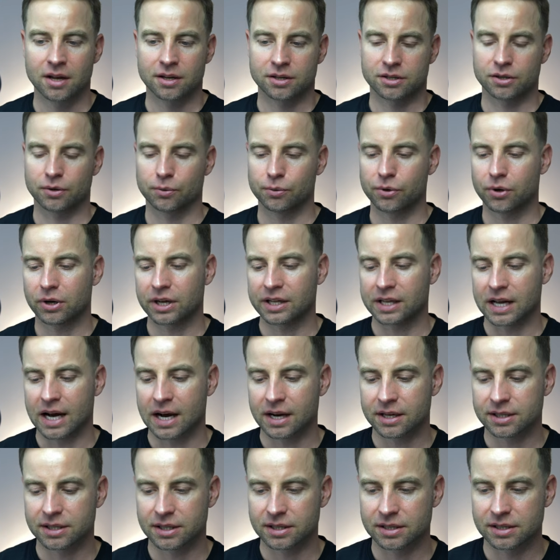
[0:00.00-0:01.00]
So you can
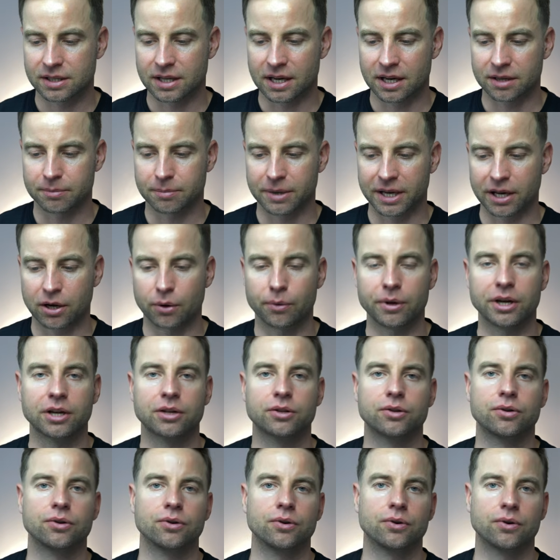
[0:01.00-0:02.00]
access that by going
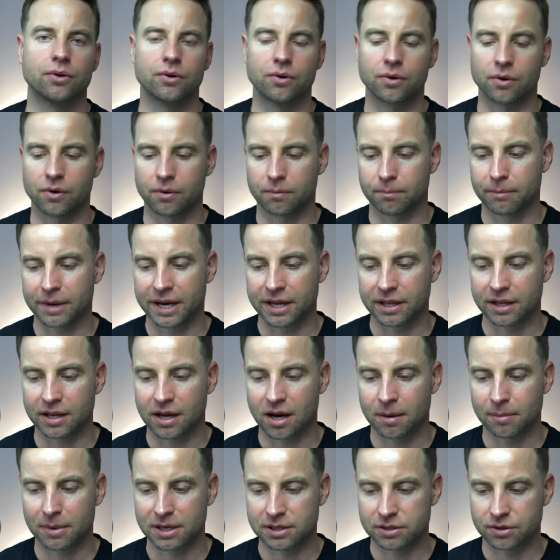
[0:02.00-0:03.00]
to main
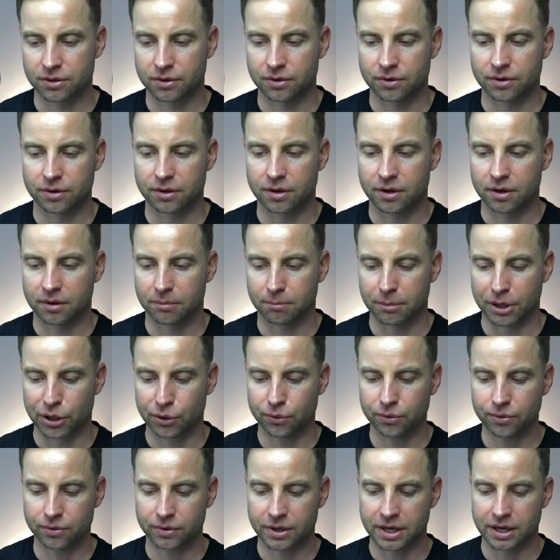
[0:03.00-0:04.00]
Amazon
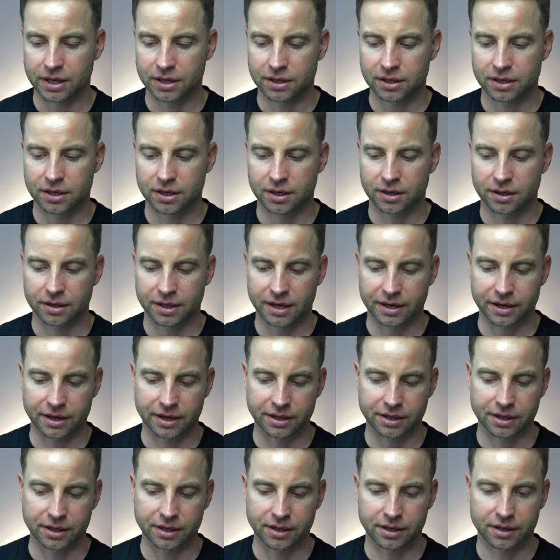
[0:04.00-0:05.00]
menu and
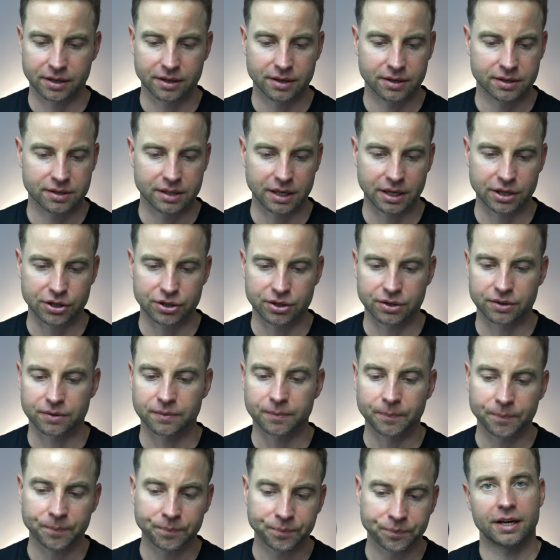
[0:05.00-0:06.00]
targeting
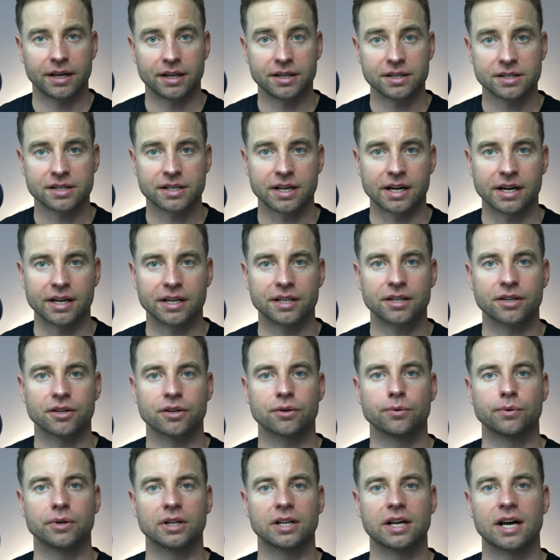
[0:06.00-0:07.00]
section. Inside,
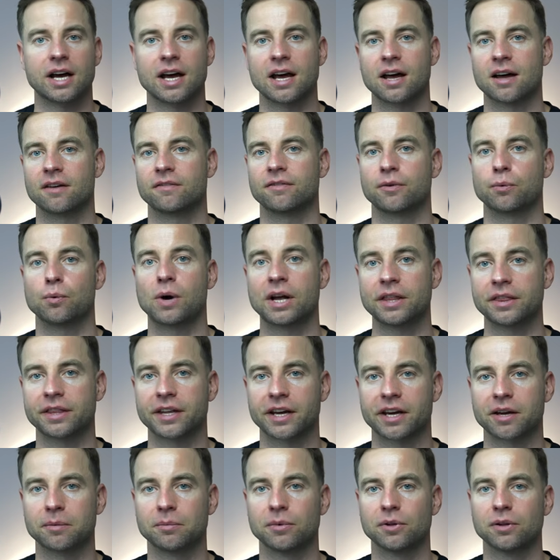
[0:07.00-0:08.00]
you will have one
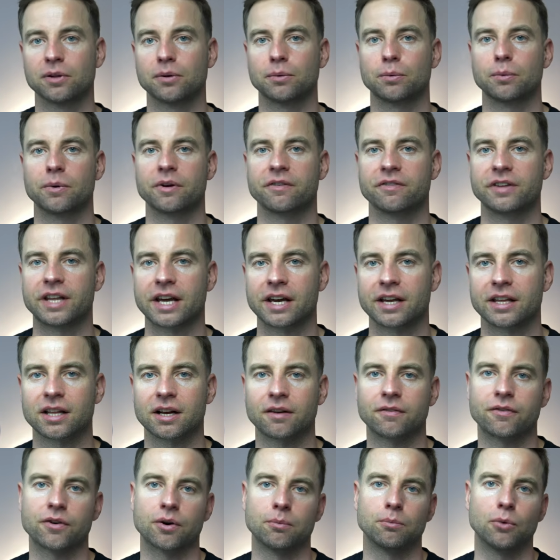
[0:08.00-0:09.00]
table with
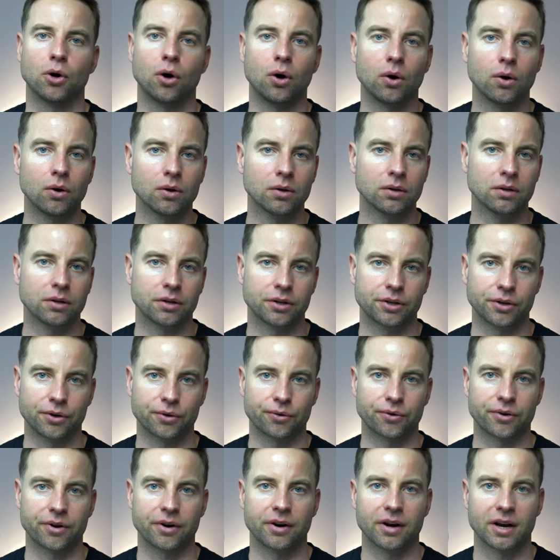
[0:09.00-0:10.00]
data from all
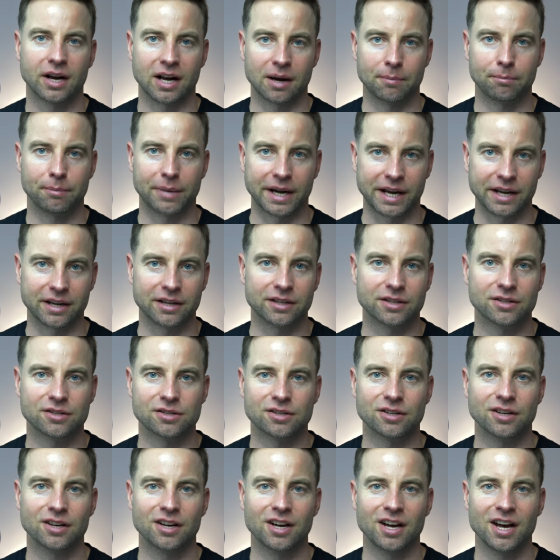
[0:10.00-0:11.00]
your
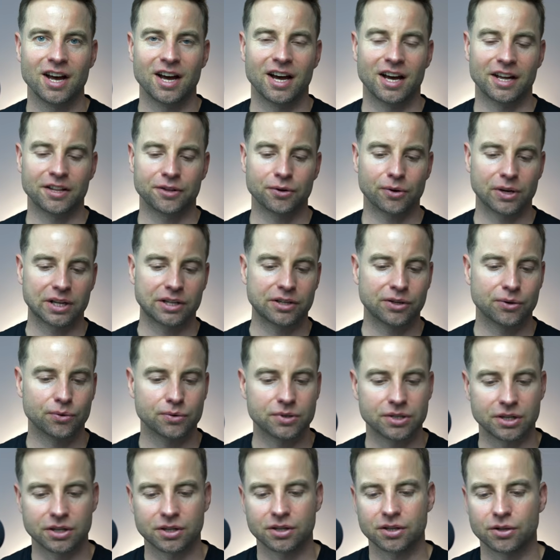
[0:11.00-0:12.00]
campaigns, and you can
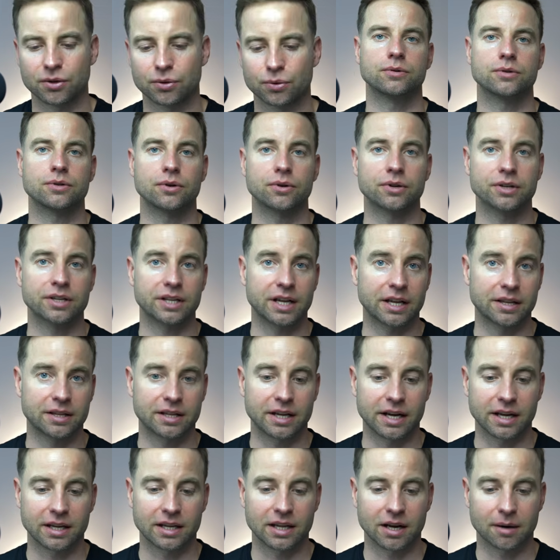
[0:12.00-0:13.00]
use it to sort that
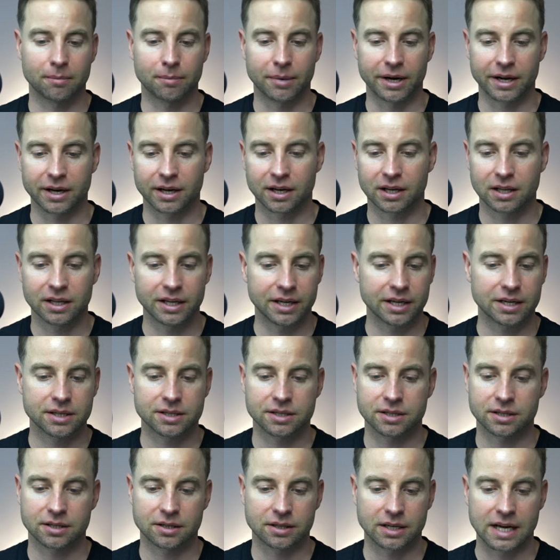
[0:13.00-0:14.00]
data by
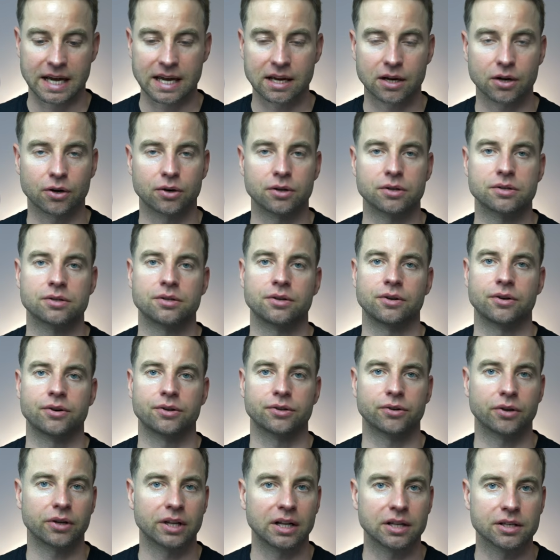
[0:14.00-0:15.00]
clicks, ACOS,
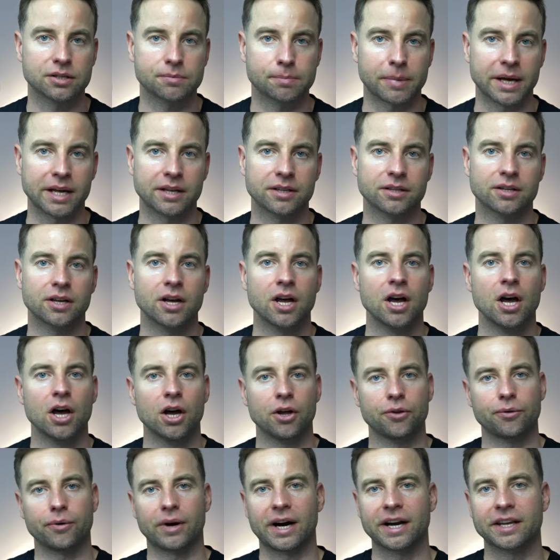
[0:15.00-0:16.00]
or total spend
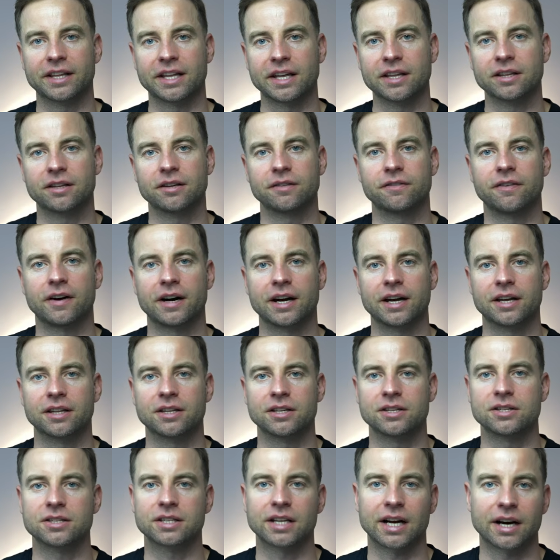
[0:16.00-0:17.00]
to identify
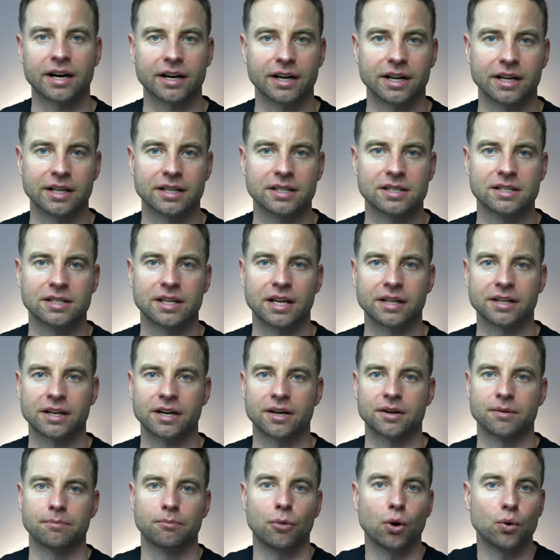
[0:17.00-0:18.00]
these targets that
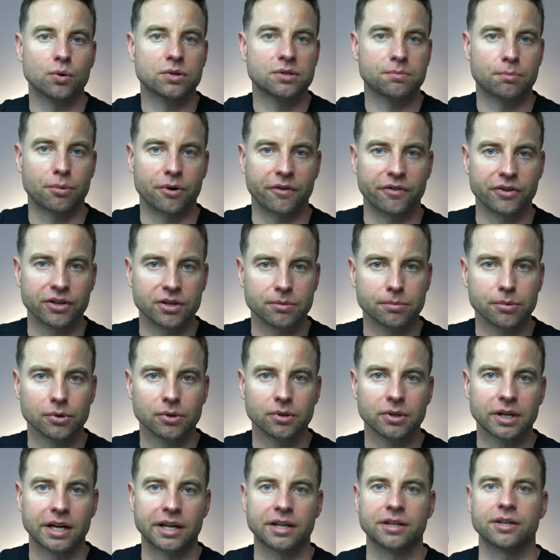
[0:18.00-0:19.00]
are most
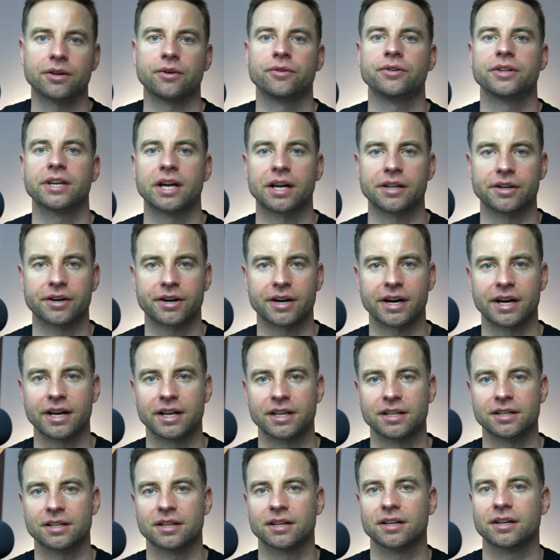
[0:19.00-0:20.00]
profitable and, on the other
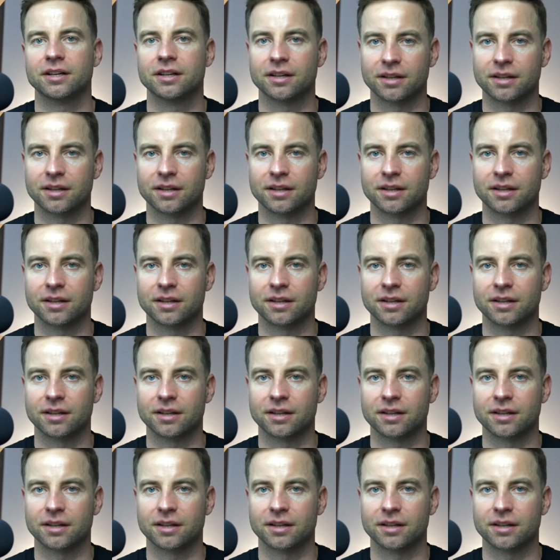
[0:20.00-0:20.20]
hand,